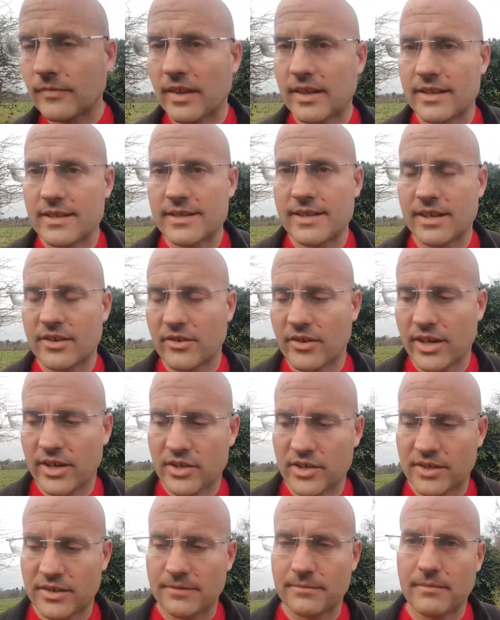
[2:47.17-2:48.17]
in a set
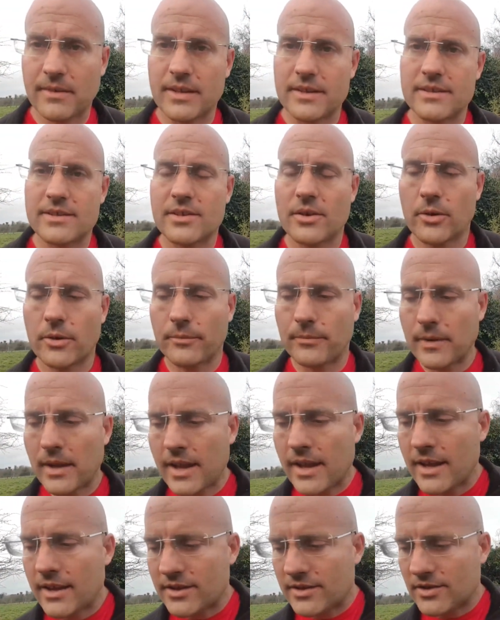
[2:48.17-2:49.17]
direction, and so on.
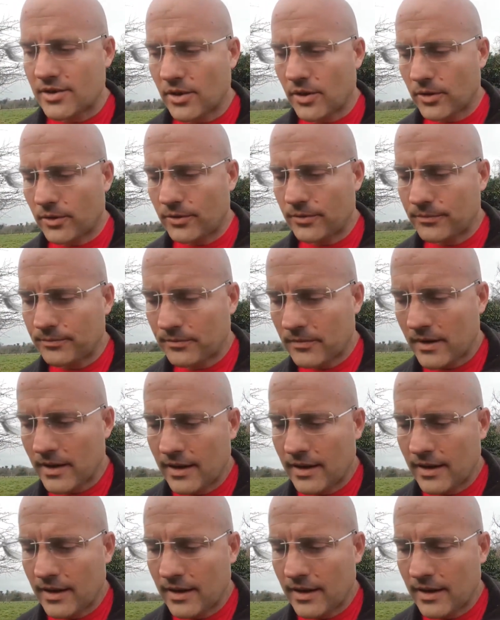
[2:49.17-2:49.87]
So